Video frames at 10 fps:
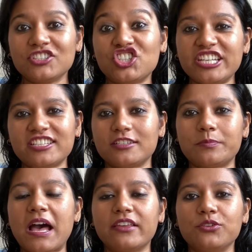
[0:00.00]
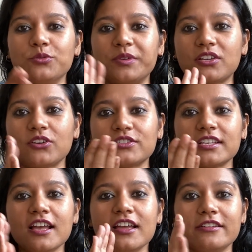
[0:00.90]
cheated by you, because
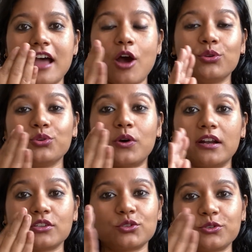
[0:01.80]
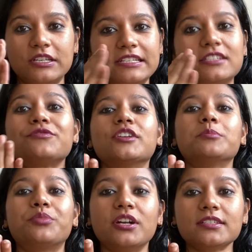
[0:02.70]
now you are a totally
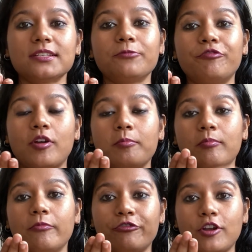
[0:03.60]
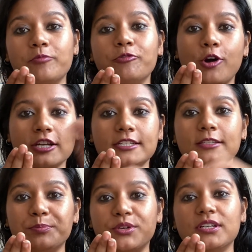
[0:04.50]
different person from what
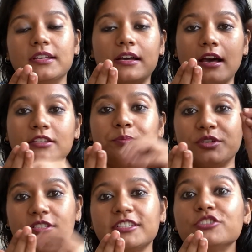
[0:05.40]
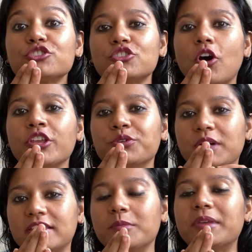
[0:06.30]
the other person saw you
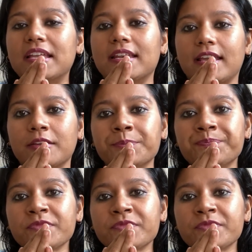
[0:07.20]
at the beginning.